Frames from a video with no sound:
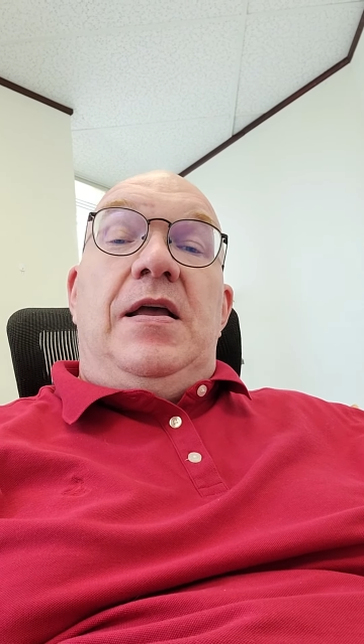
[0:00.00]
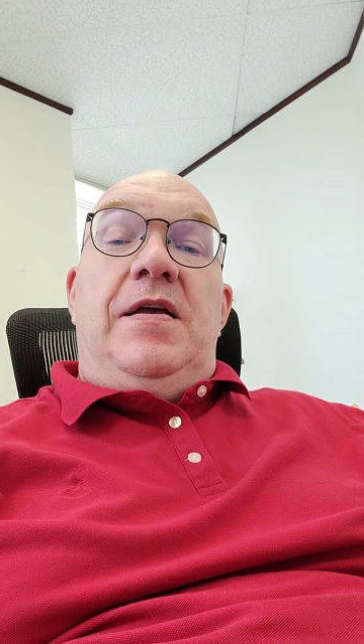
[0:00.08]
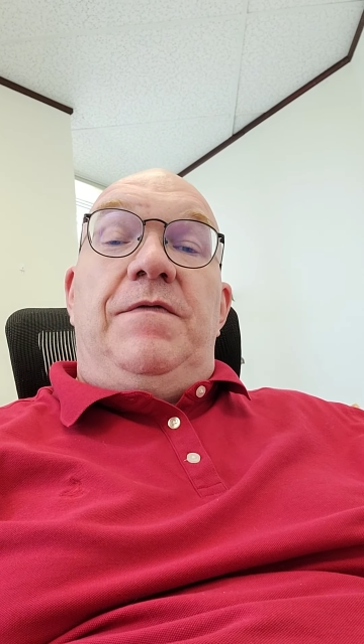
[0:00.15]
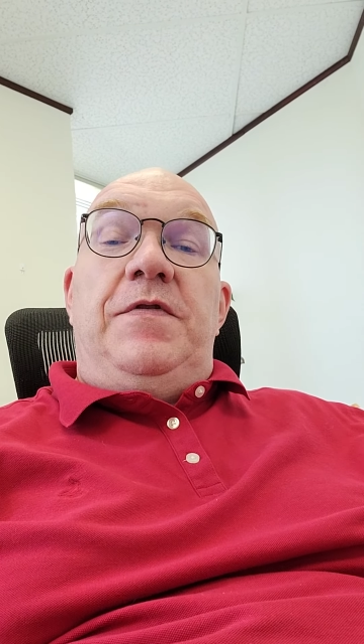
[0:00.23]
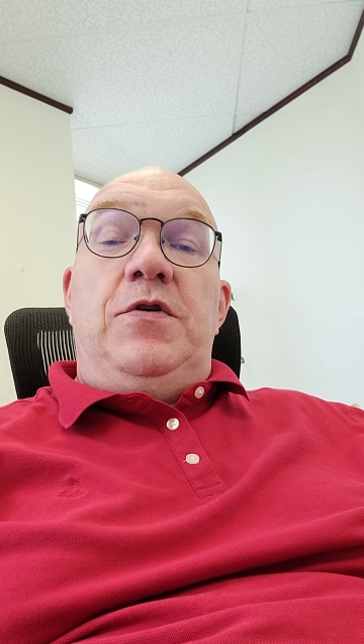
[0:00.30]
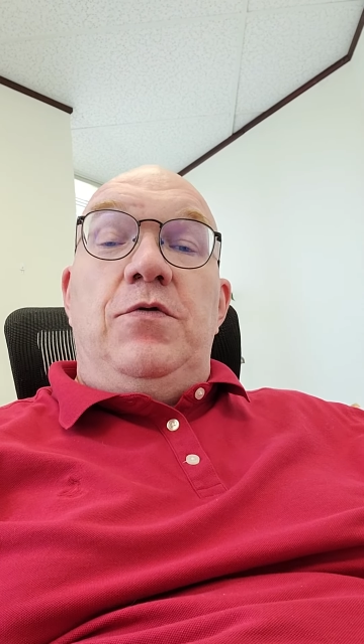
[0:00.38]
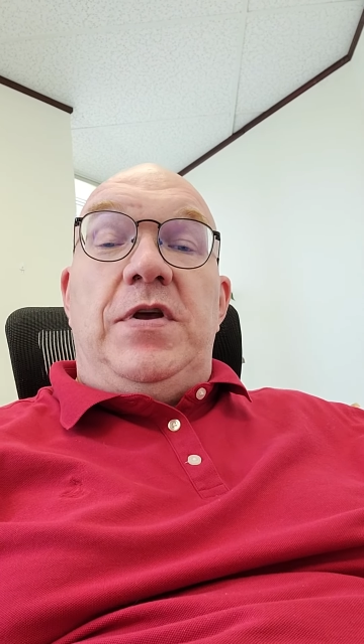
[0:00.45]
if
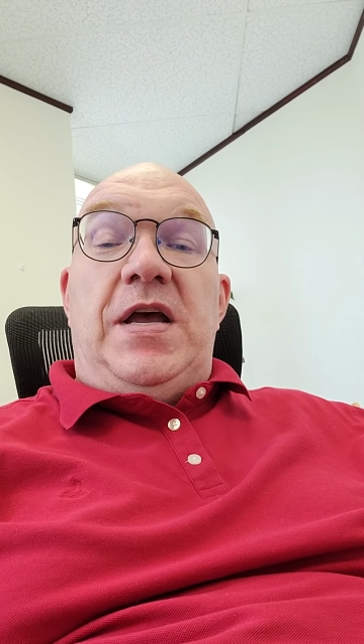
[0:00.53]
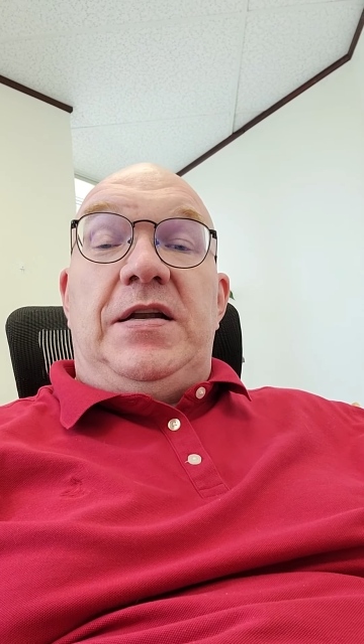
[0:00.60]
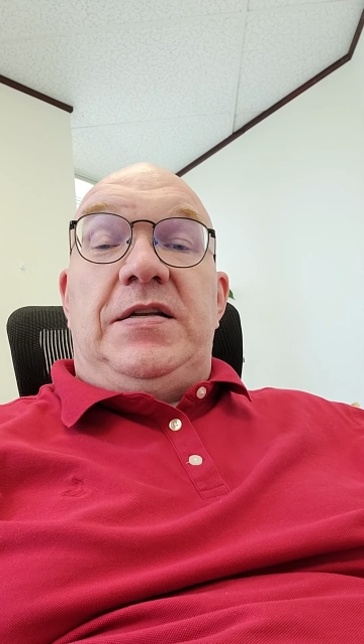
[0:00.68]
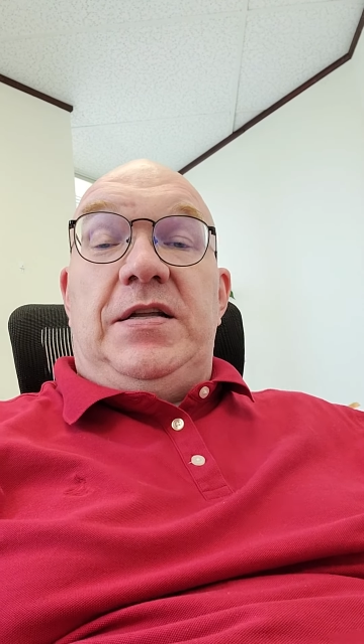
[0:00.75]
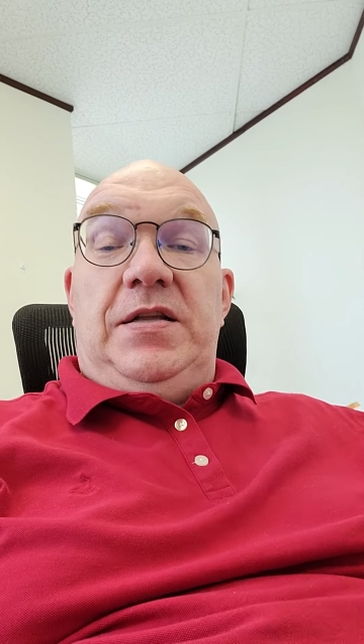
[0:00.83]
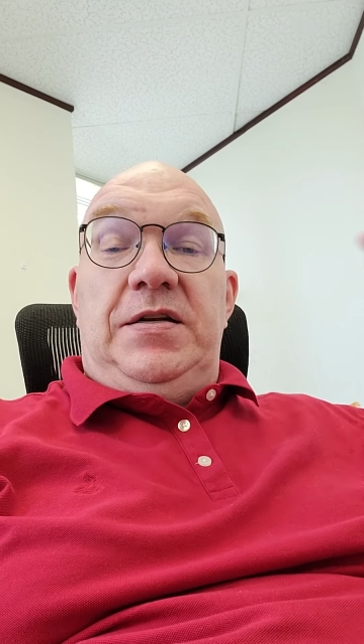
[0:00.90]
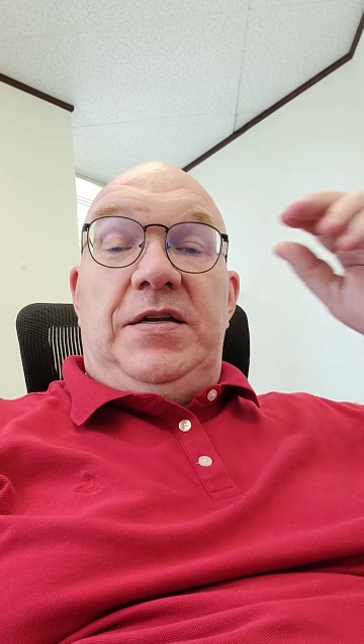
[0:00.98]
you get
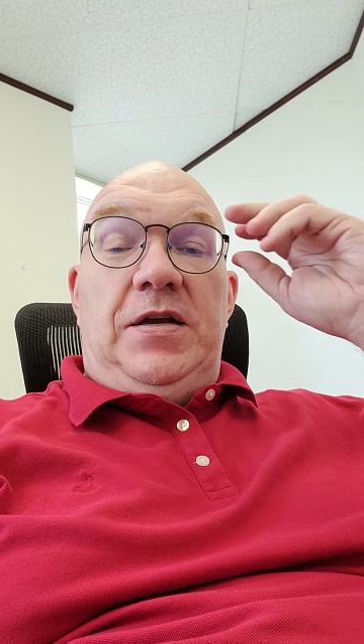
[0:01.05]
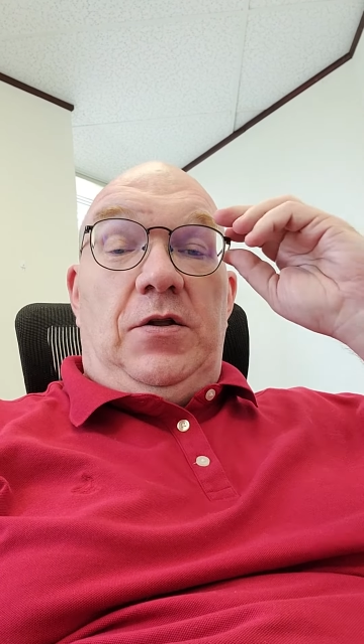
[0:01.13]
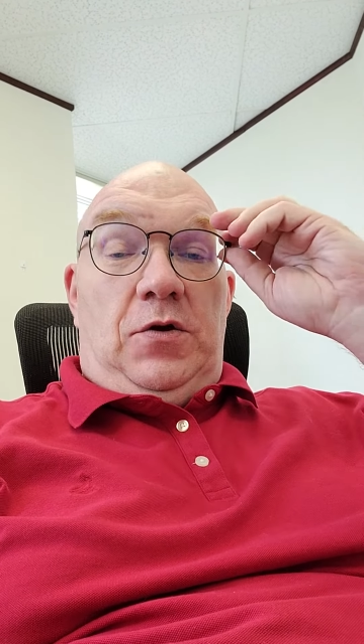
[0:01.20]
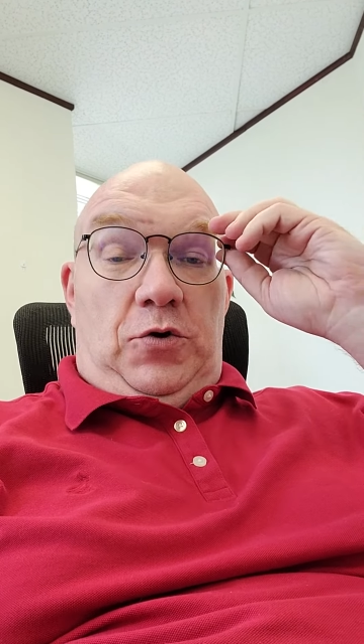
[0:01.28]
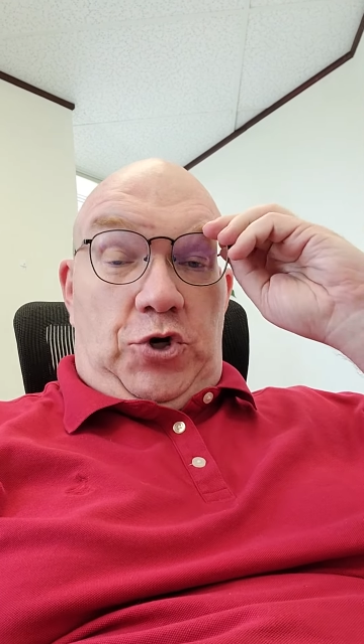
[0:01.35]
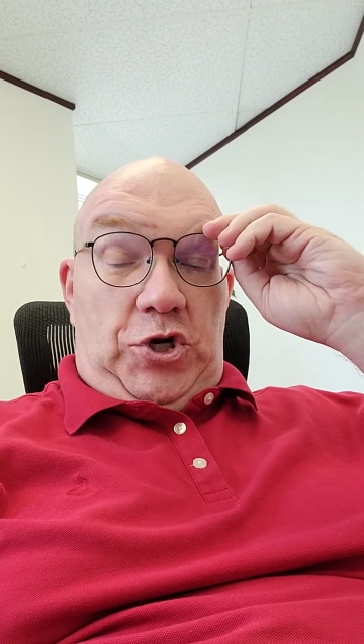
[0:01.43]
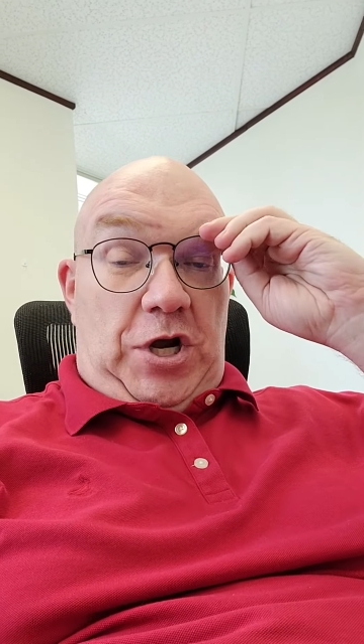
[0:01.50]
to the
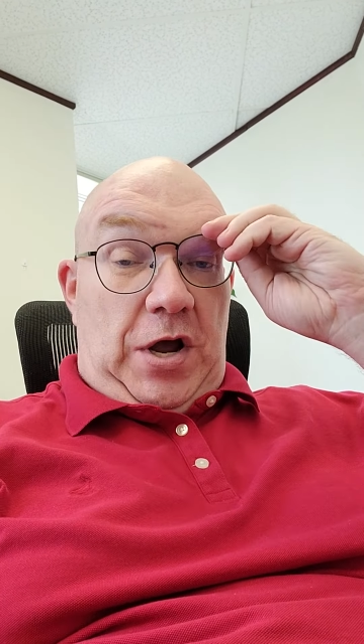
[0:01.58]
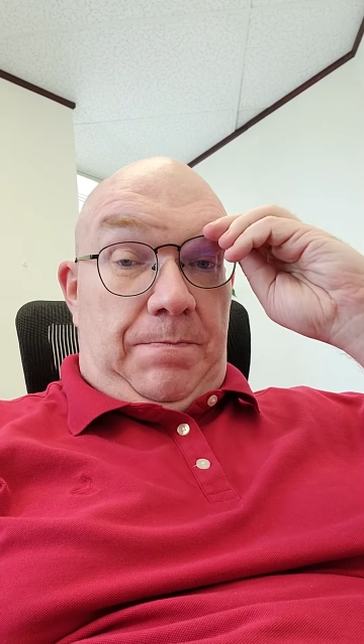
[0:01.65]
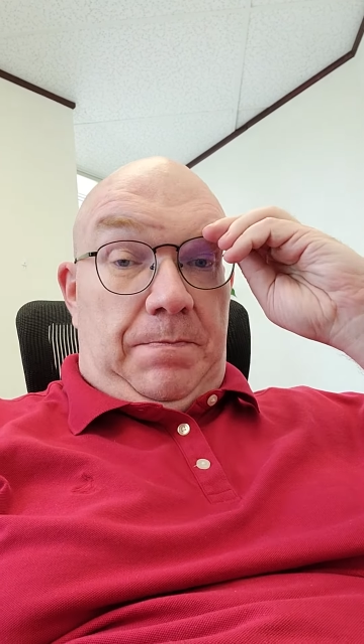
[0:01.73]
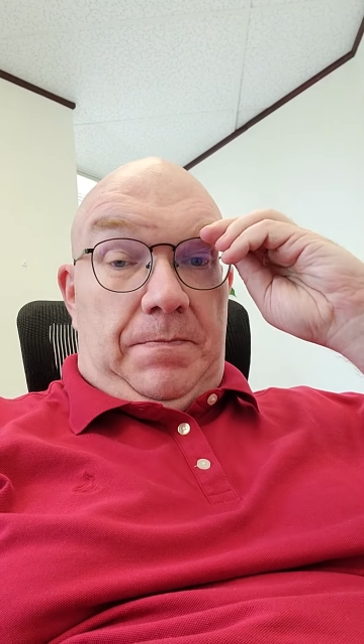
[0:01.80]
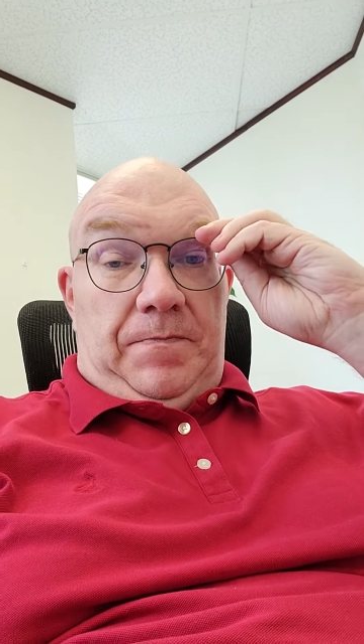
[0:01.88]
dealership